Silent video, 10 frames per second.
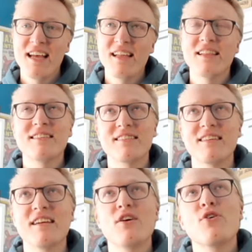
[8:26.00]
let's
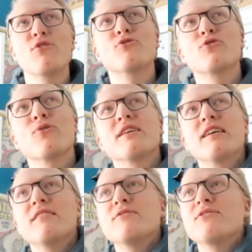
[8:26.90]
see. The story
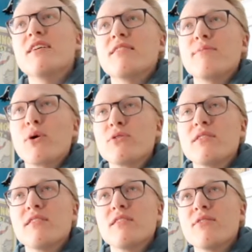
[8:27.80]
goes that the
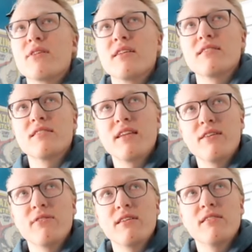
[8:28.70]
person that they were going to stay
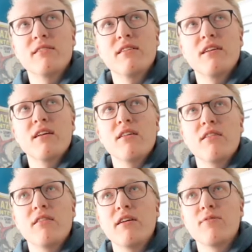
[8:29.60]
with,
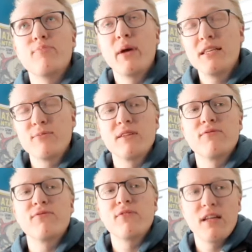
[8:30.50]
their basement
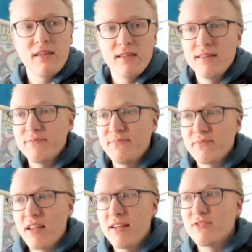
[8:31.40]
flooded,
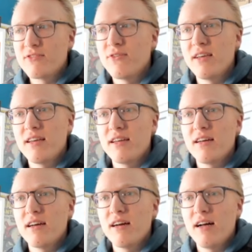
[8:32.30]
and so
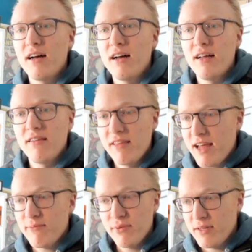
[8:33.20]

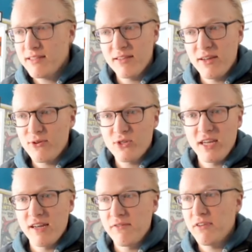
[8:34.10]
that place that they were
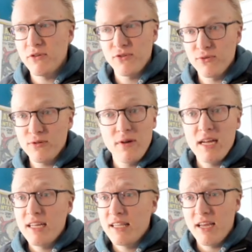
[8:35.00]
staying fell through.
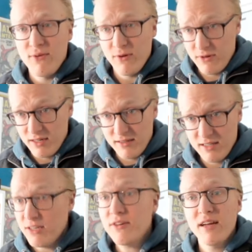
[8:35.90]
They were
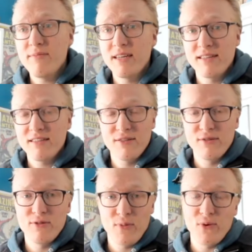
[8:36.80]
still coming
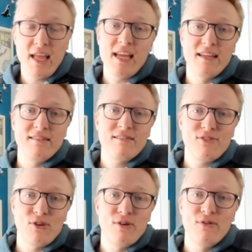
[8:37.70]
to Spokane,
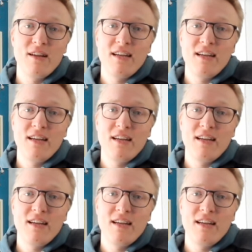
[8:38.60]
so